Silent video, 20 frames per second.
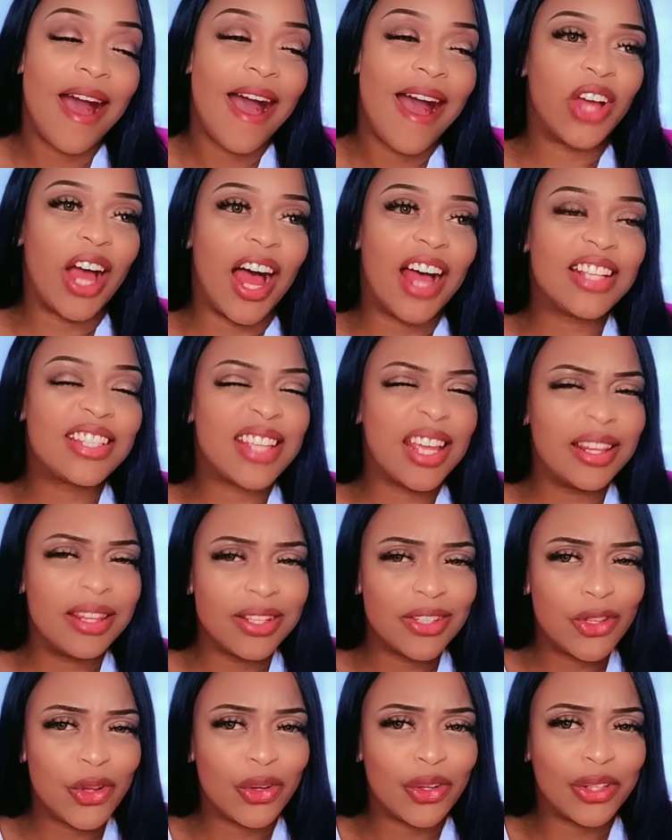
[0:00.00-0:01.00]
I said
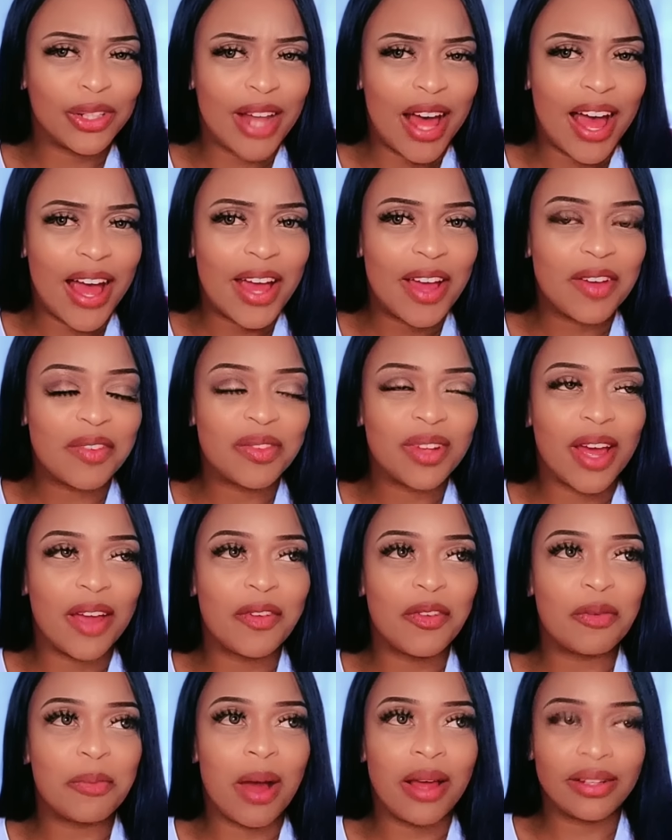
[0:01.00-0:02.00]
this on a live, like,
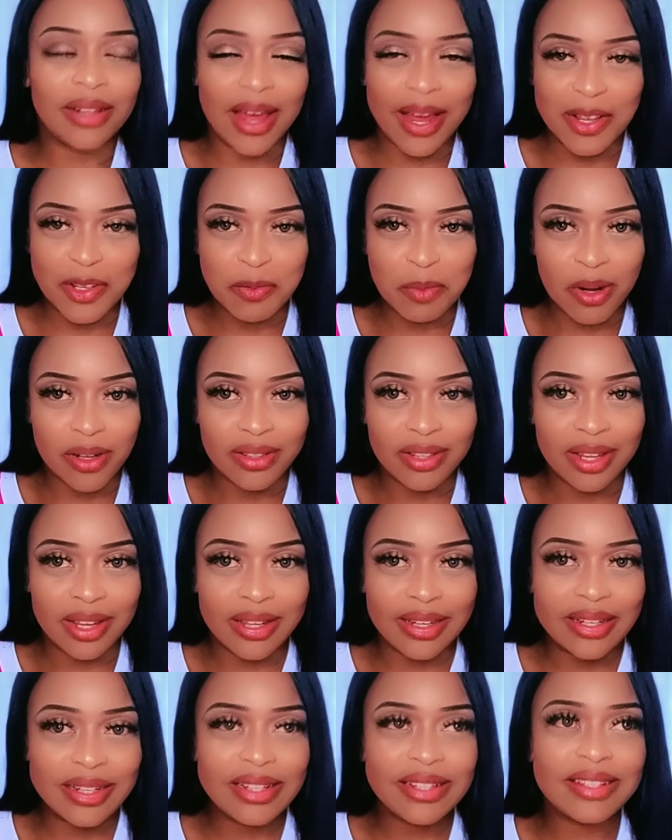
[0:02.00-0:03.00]
for my last birthday.
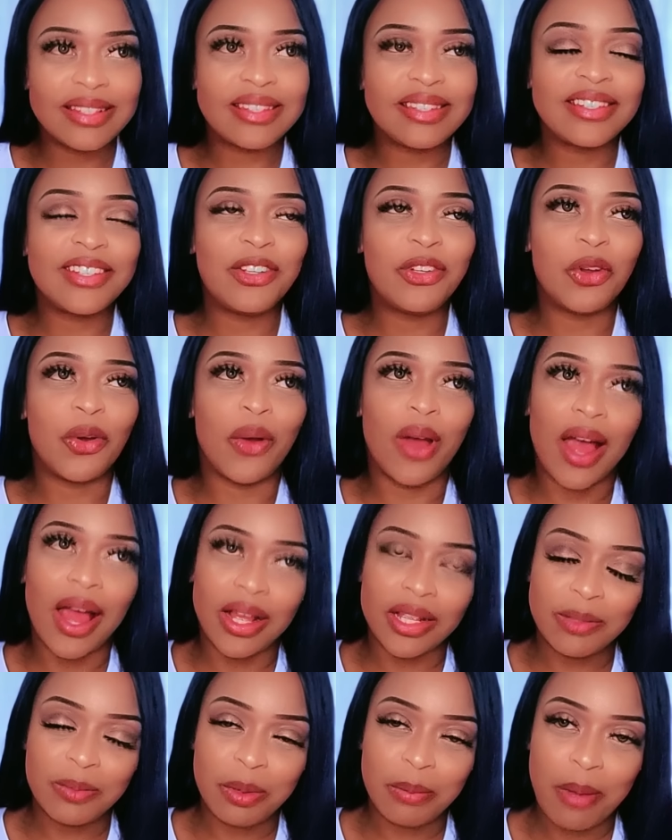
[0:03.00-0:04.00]
It is, you know, it
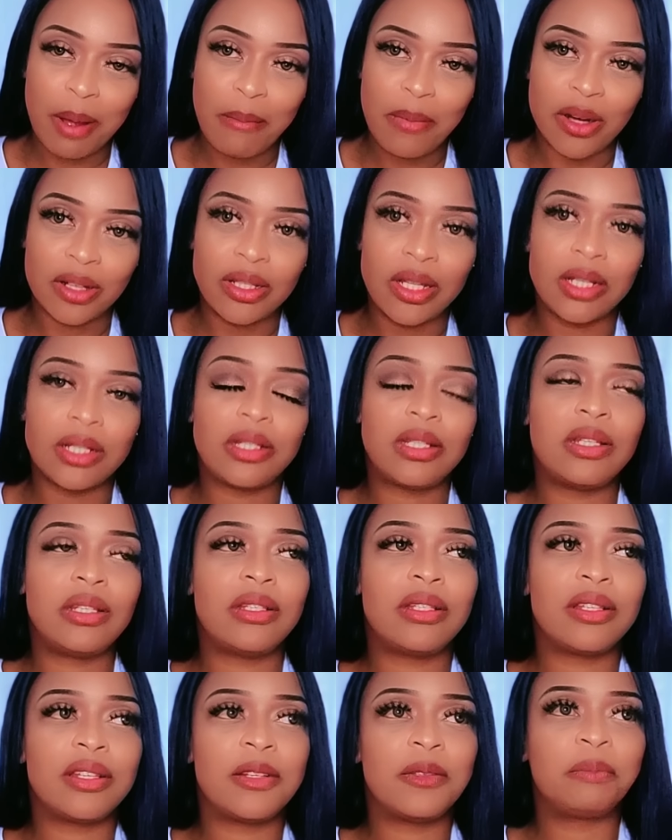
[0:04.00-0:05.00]
has been my birthday
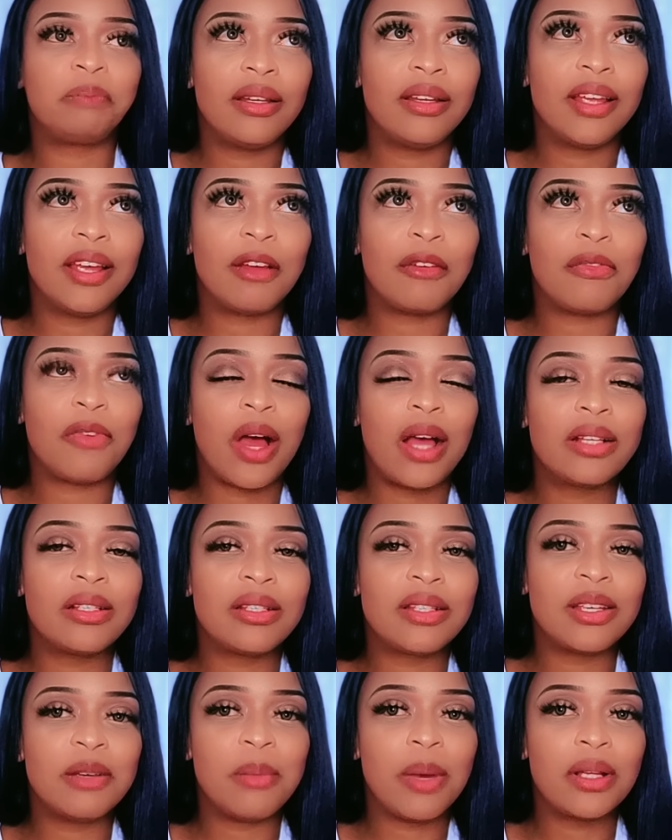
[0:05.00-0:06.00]
season. If I
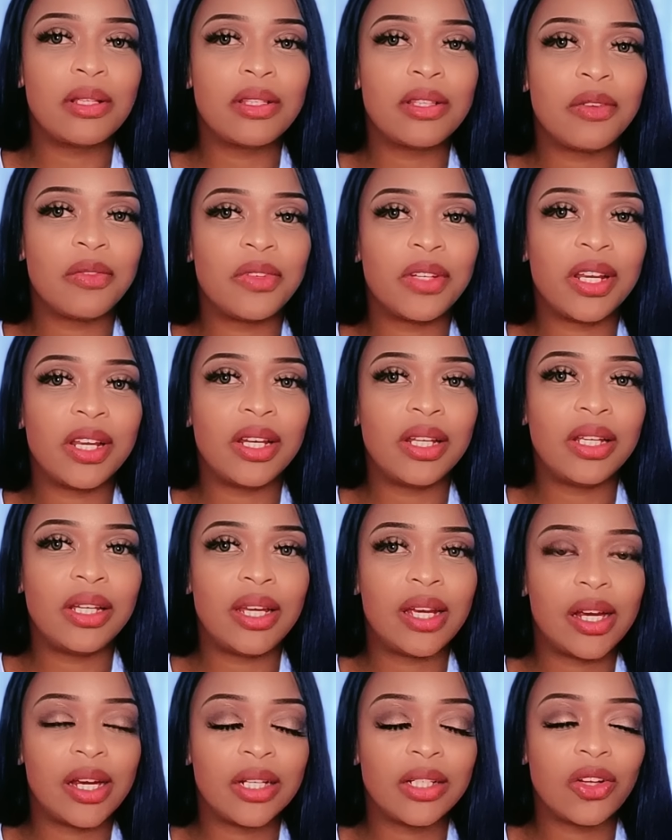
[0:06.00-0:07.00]
see myself in any
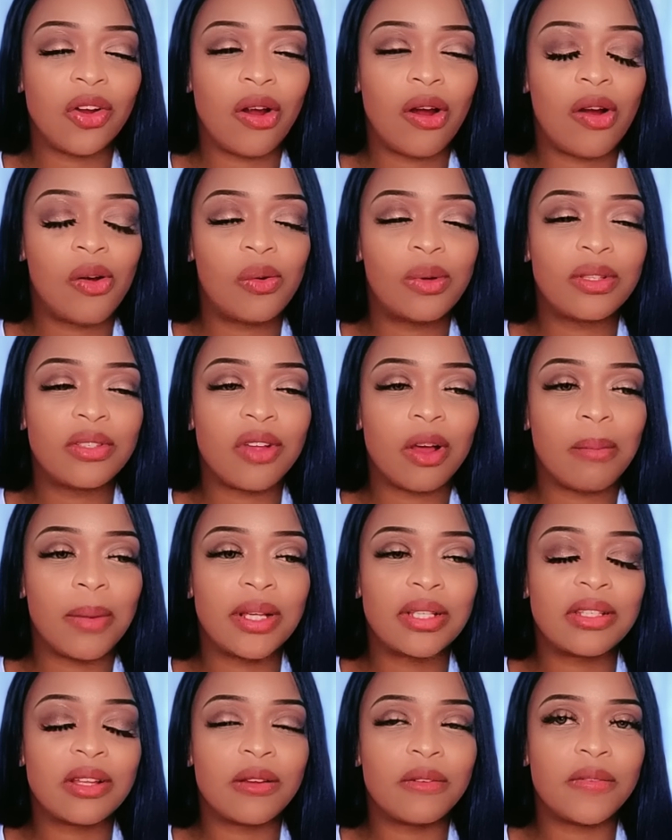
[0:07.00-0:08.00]
character, I always saw
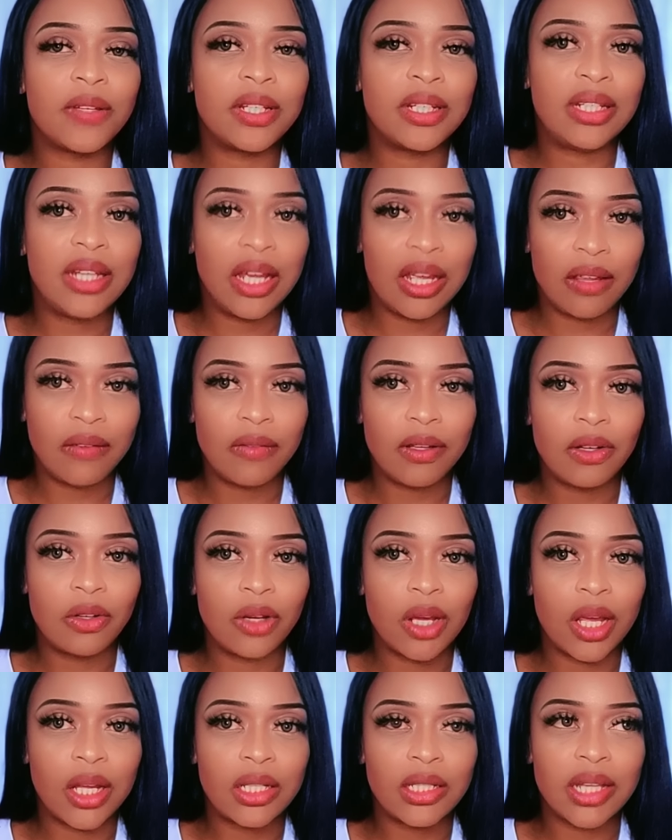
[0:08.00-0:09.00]
myself in David,
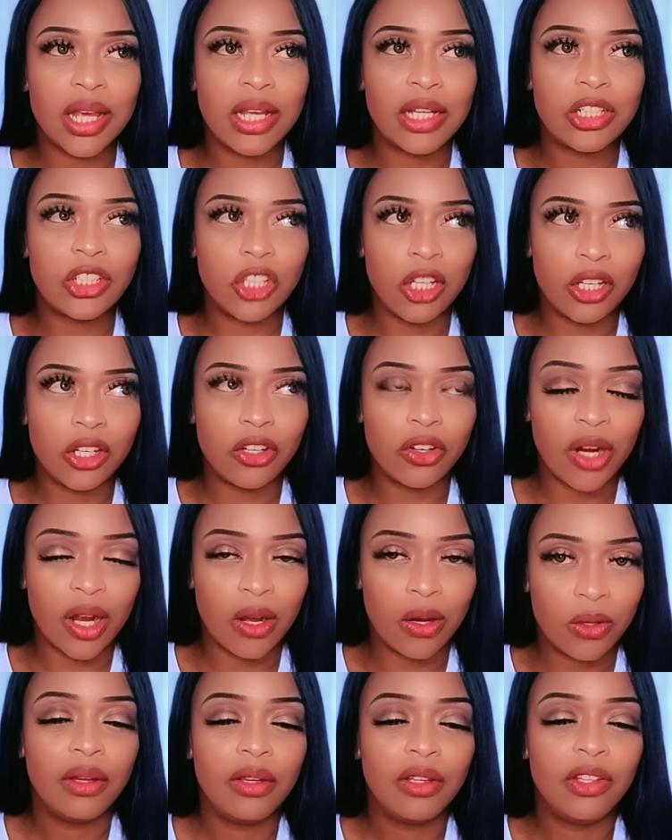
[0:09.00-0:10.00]
okay? Take gender
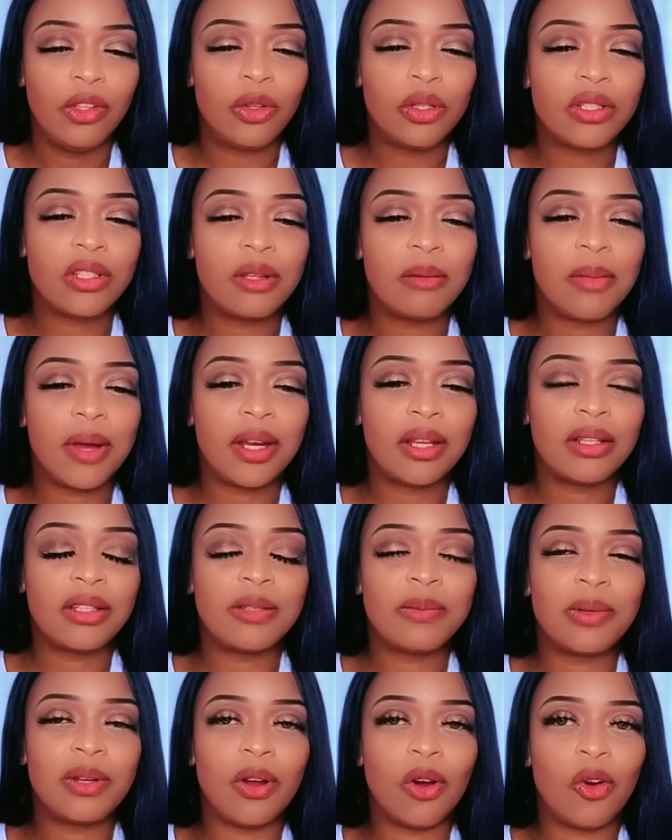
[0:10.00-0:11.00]
out. You're somebody that's
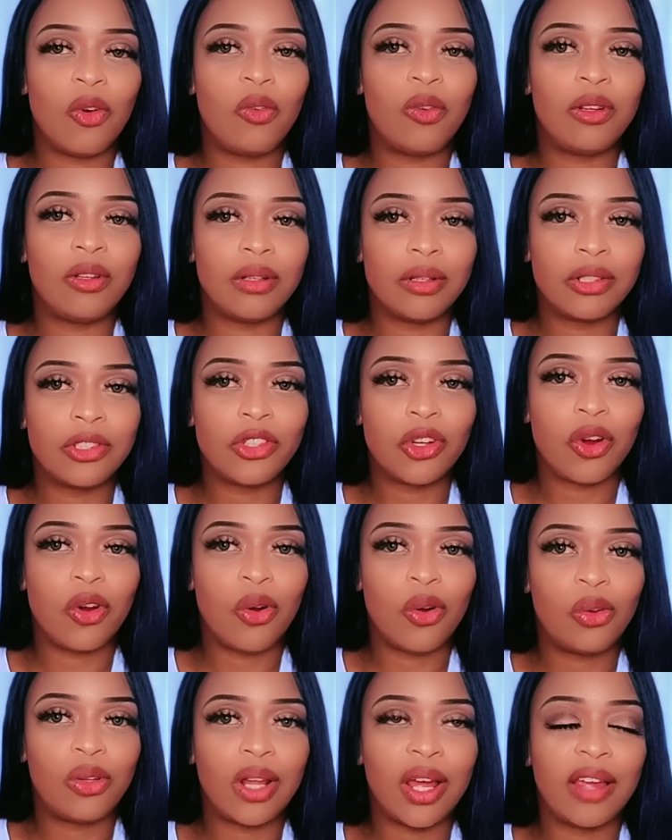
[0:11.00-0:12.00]
been overlooked your
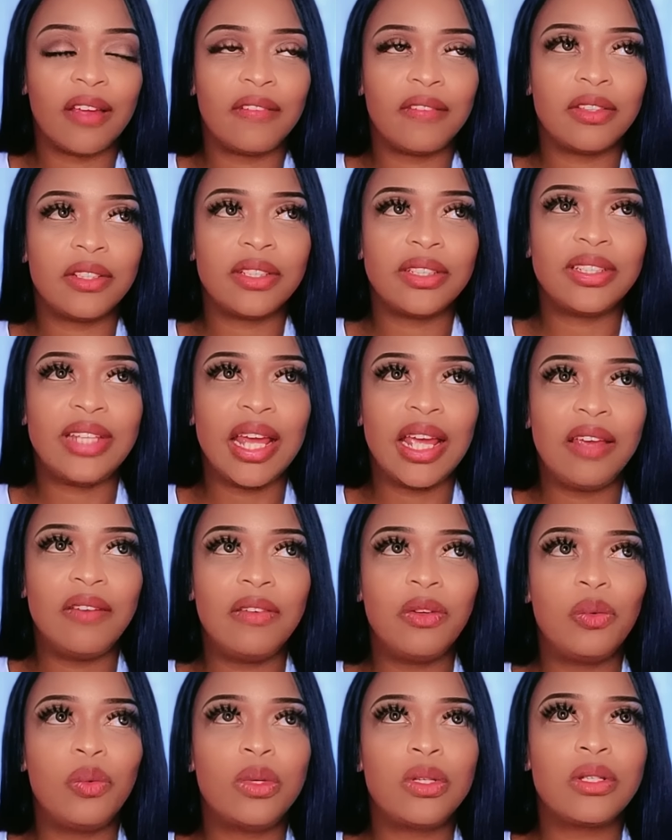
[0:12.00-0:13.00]
whole life.
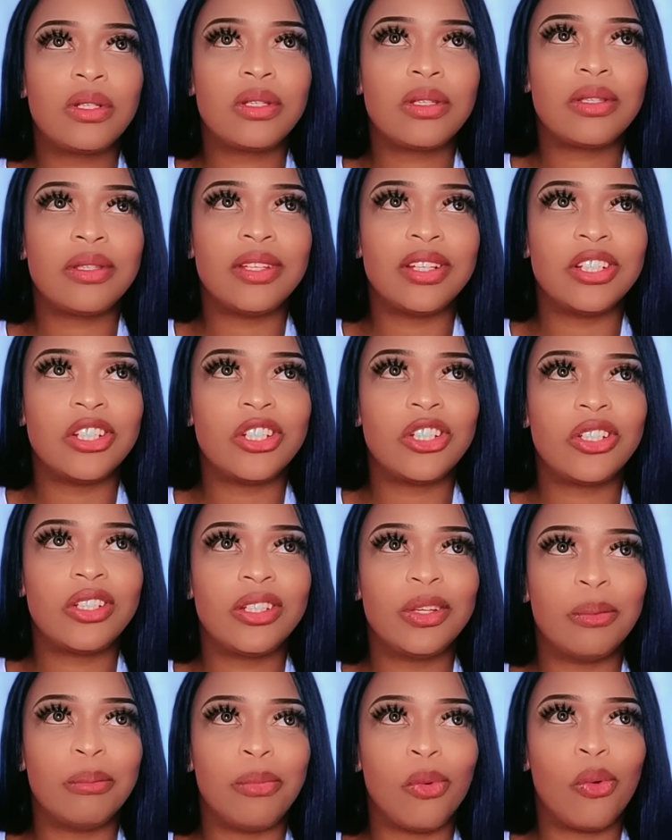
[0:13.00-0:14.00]
David was
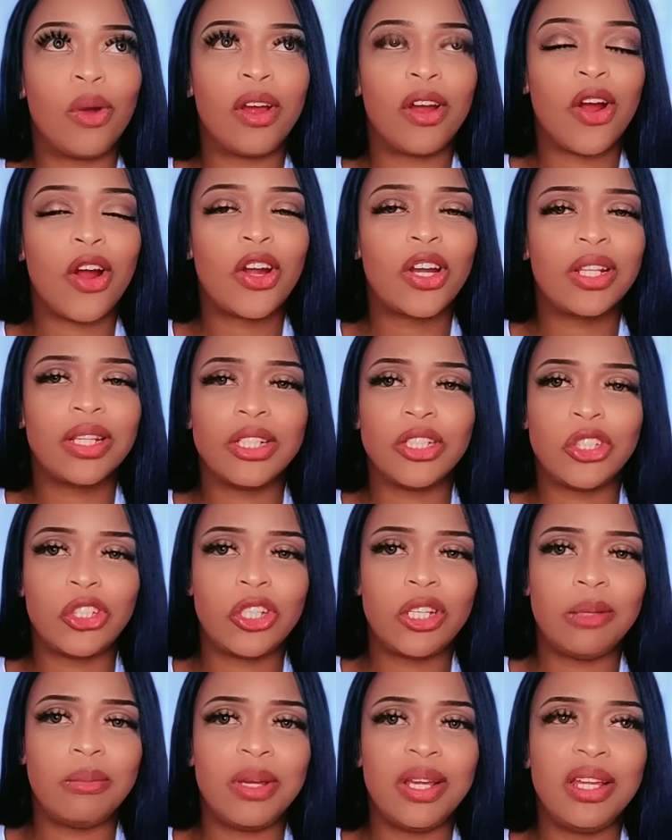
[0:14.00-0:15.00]
the boy herding the
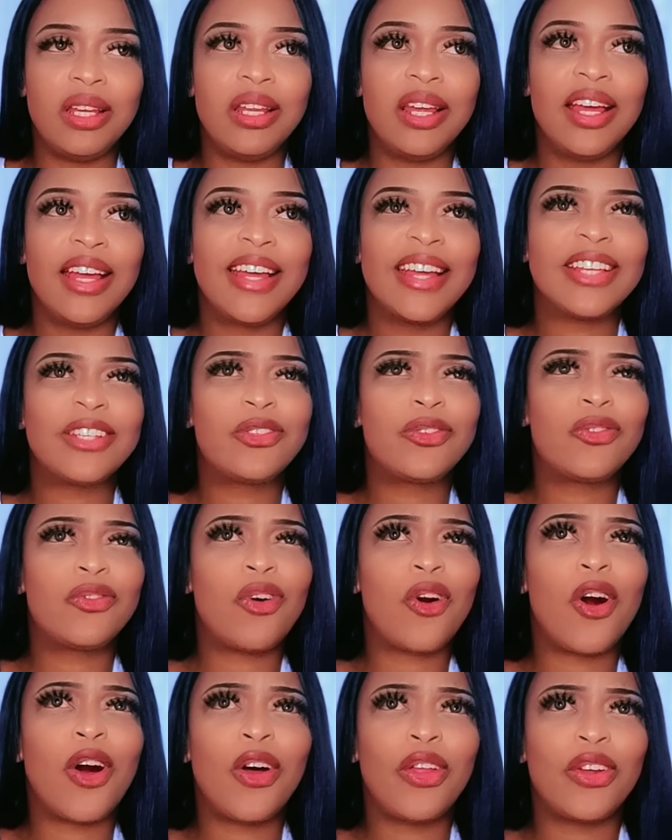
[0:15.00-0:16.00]
sheep. His
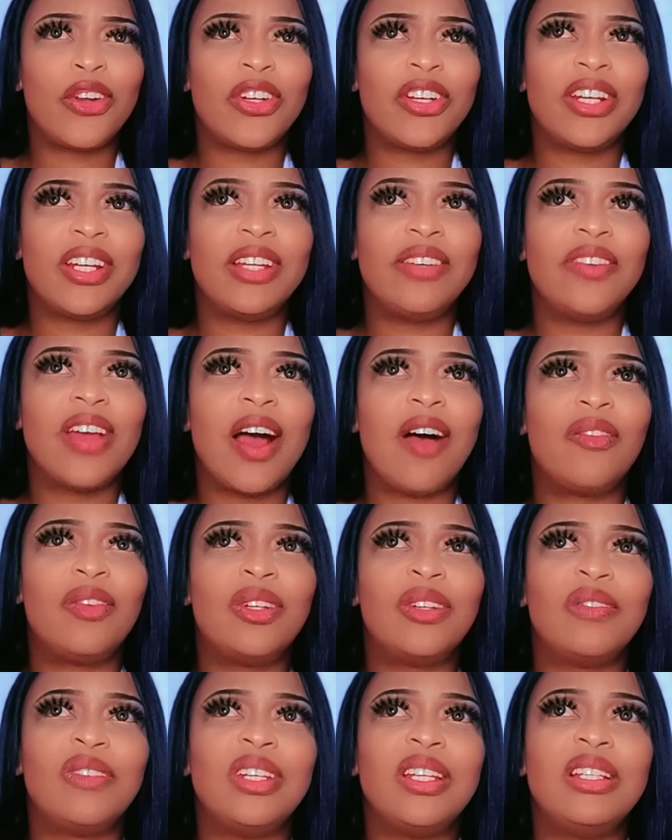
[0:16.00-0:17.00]
father didn't even have
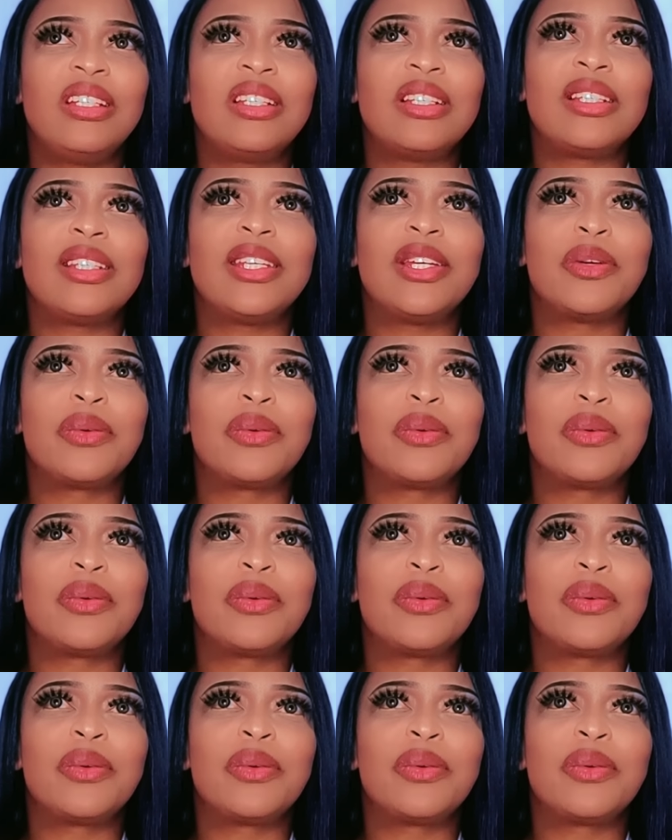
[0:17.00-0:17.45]
enough decency and